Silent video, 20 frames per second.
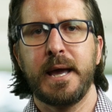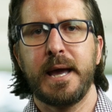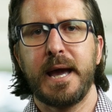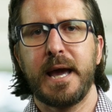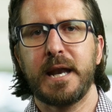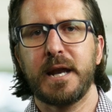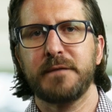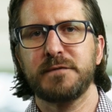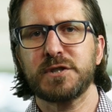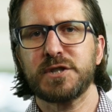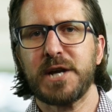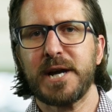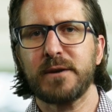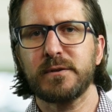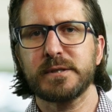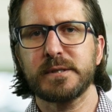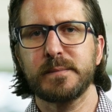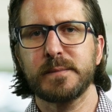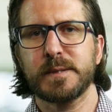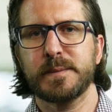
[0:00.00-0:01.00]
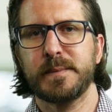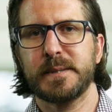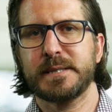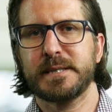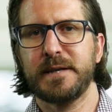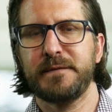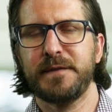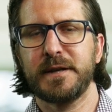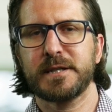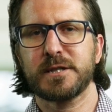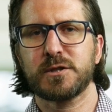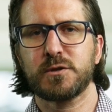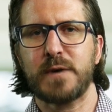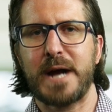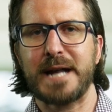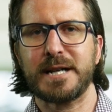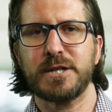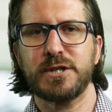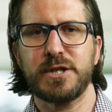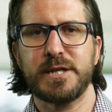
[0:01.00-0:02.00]
And I've shared some specific
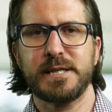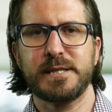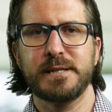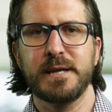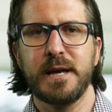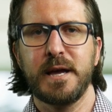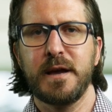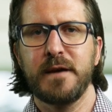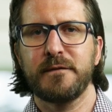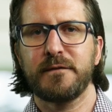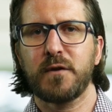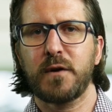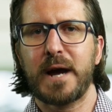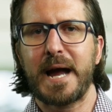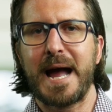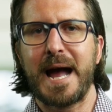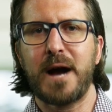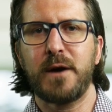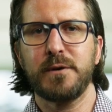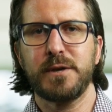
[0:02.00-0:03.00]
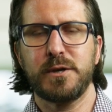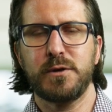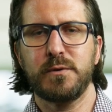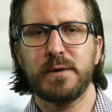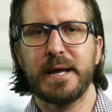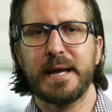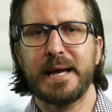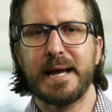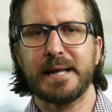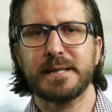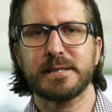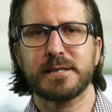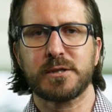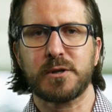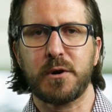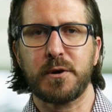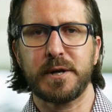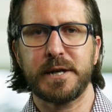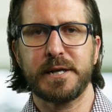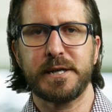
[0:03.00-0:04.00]
strategies for how you can get
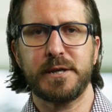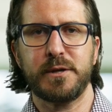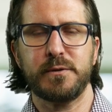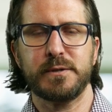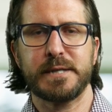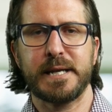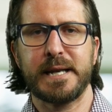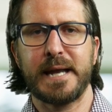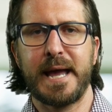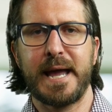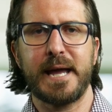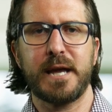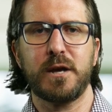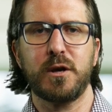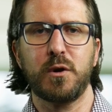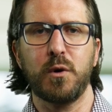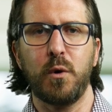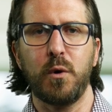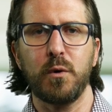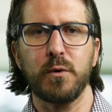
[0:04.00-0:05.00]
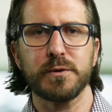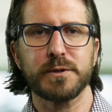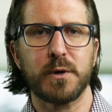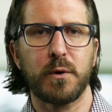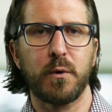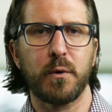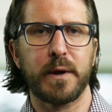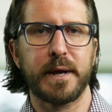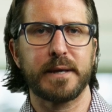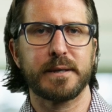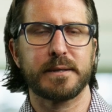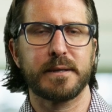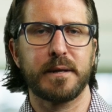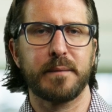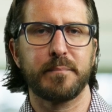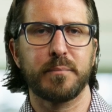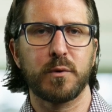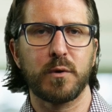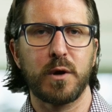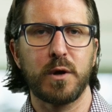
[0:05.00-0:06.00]
started using a goals-oriented
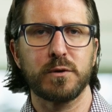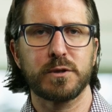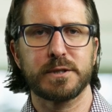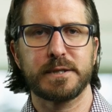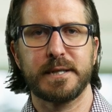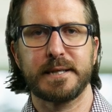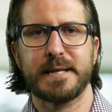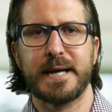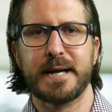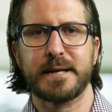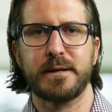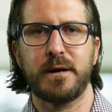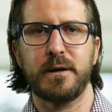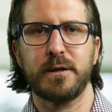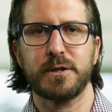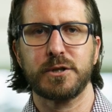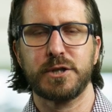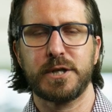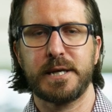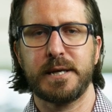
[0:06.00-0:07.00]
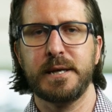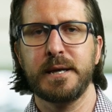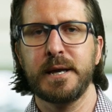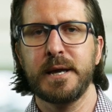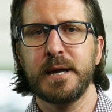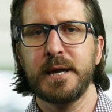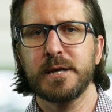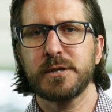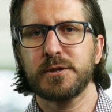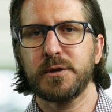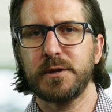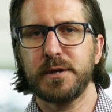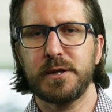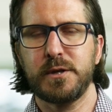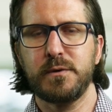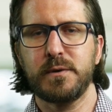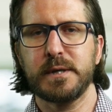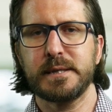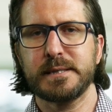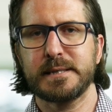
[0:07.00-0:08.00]
approach to technology so that
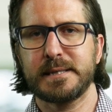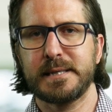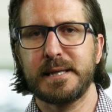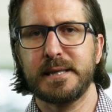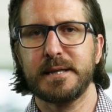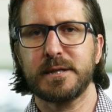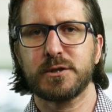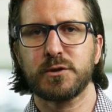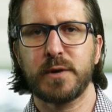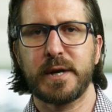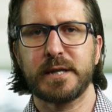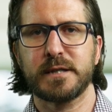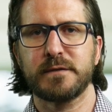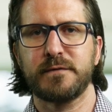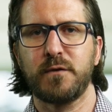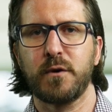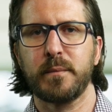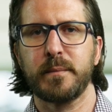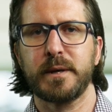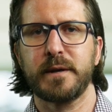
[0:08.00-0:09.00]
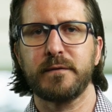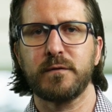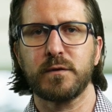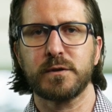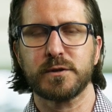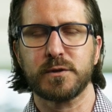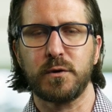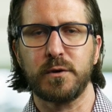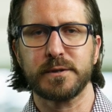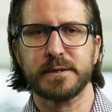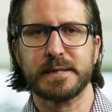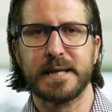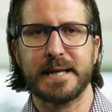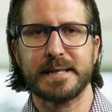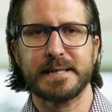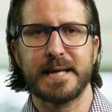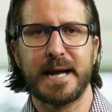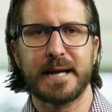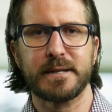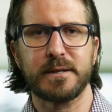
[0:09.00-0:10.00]
you can see the transformative results
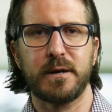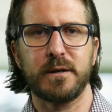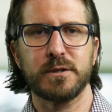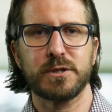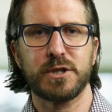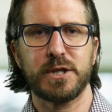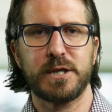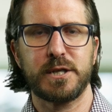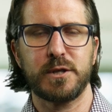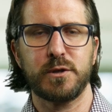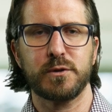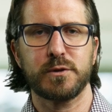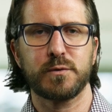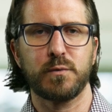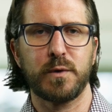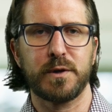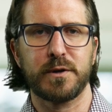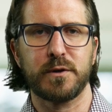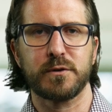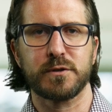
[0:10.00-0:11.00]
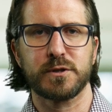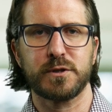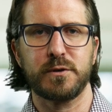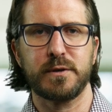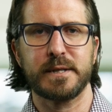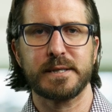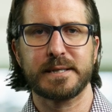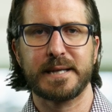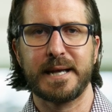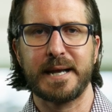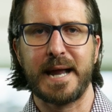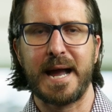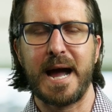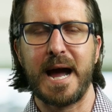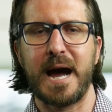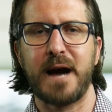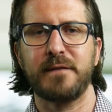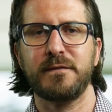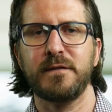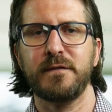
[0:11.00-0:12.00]
that technology use with your students can
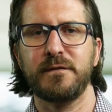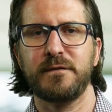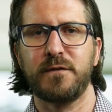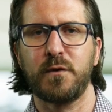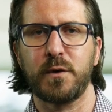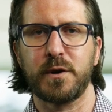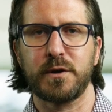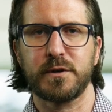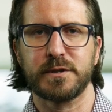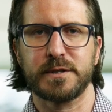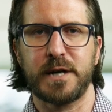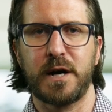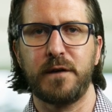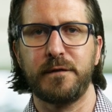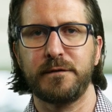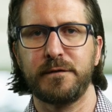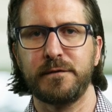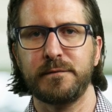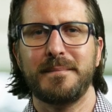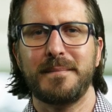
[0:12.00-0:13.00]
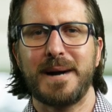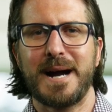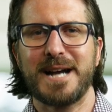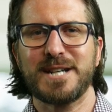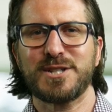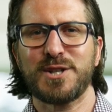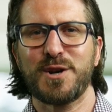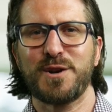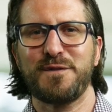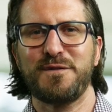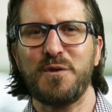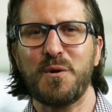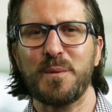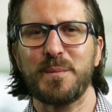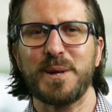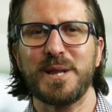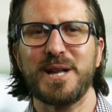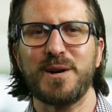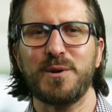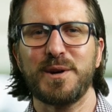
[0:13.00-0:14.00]
have for yourself. I shared a
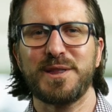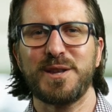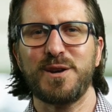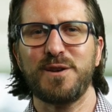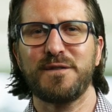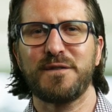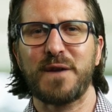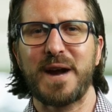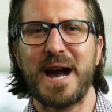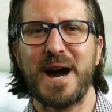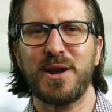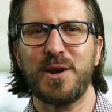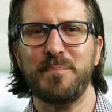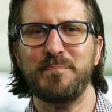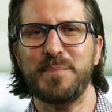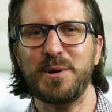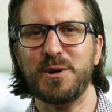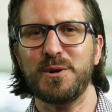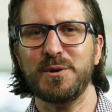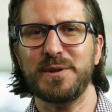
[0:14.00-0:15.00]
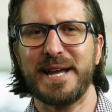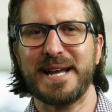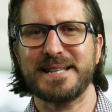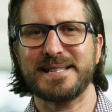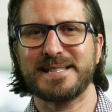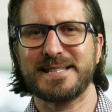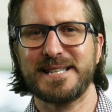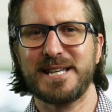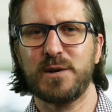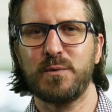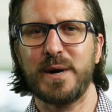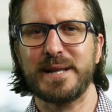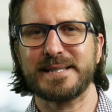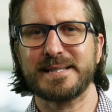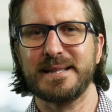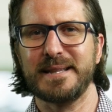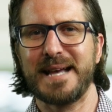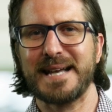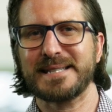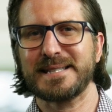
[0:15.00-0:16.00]
formula with you for how to build and
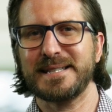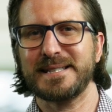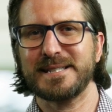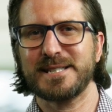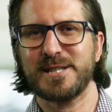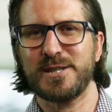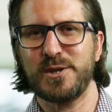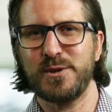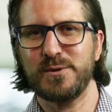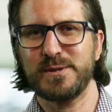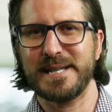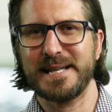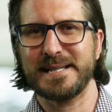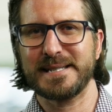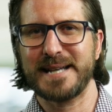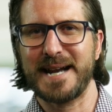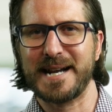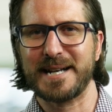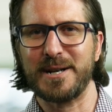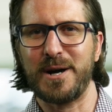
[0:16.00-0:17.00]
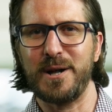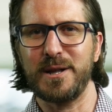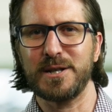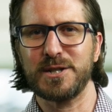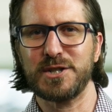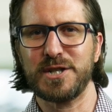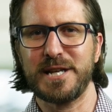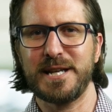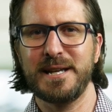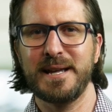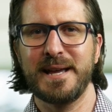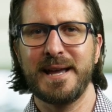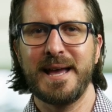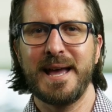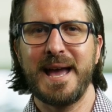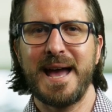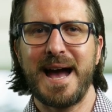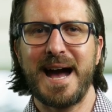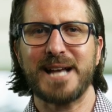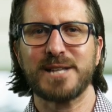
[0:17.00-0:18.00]
sequence lessons using technology,
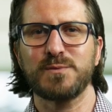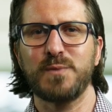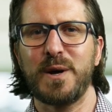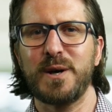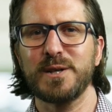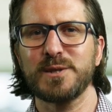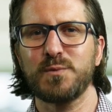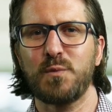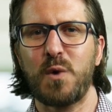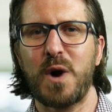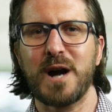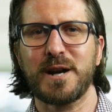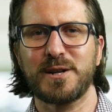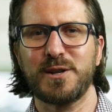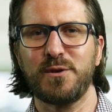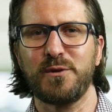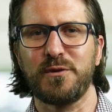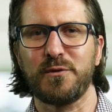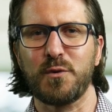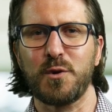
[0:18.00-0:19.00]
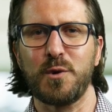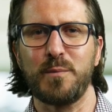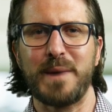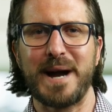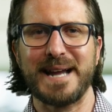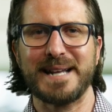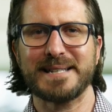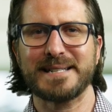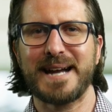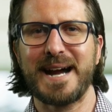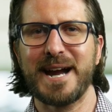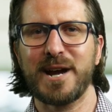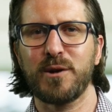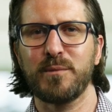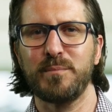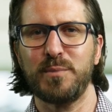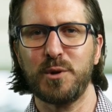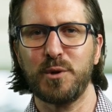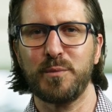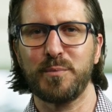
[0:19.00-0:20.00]
as well as walked you through my entire
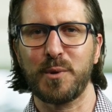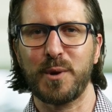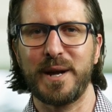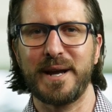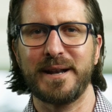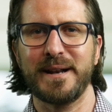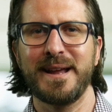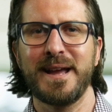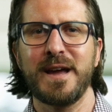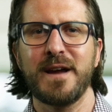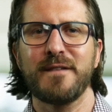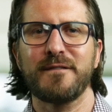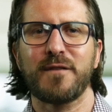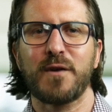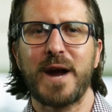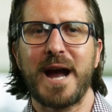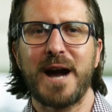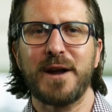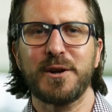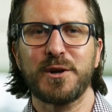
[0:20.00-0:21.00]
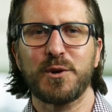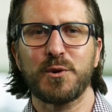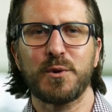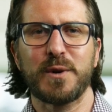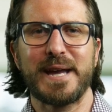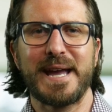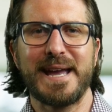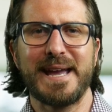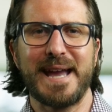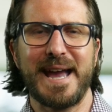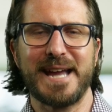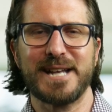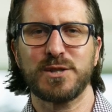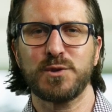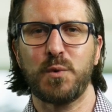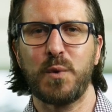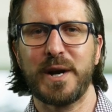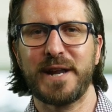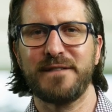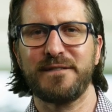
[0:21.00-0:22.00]
blueprint for how to create a
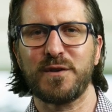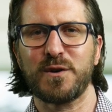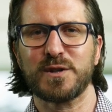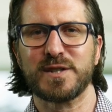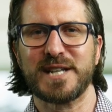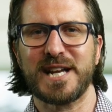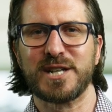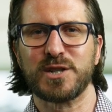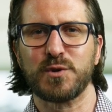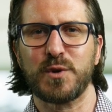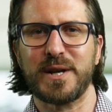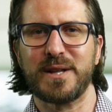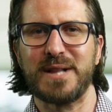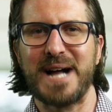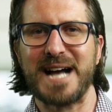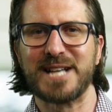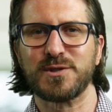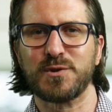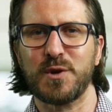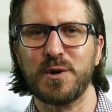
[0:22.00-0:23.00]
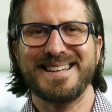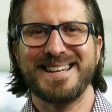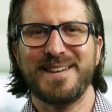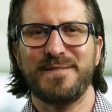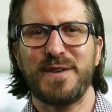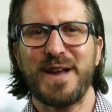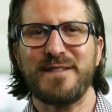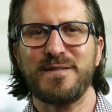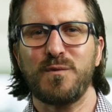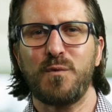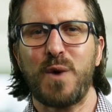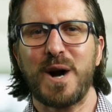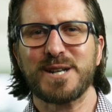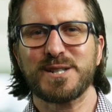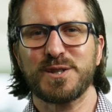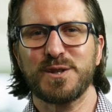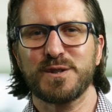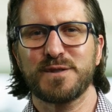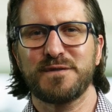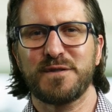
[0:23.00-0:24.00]
21st century classroom. If you haven't
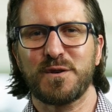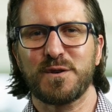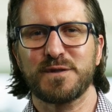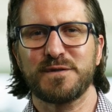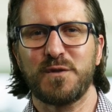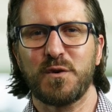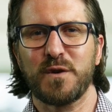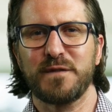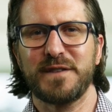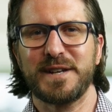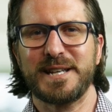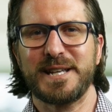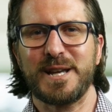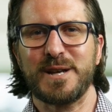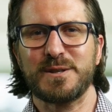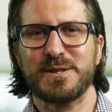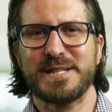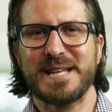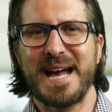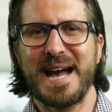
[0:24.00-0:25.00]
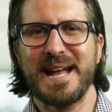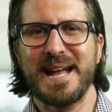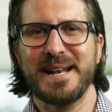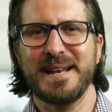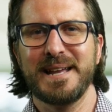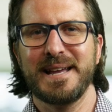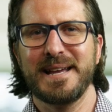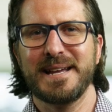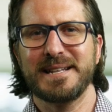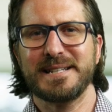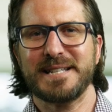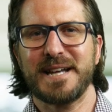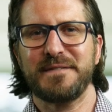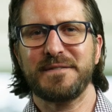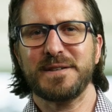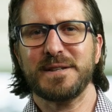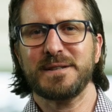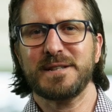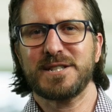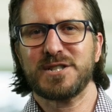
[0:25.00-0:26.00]
watched those first four videos yet,
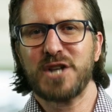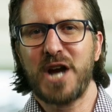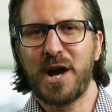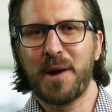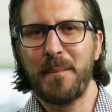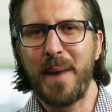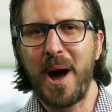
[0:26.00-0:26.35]
definitely check them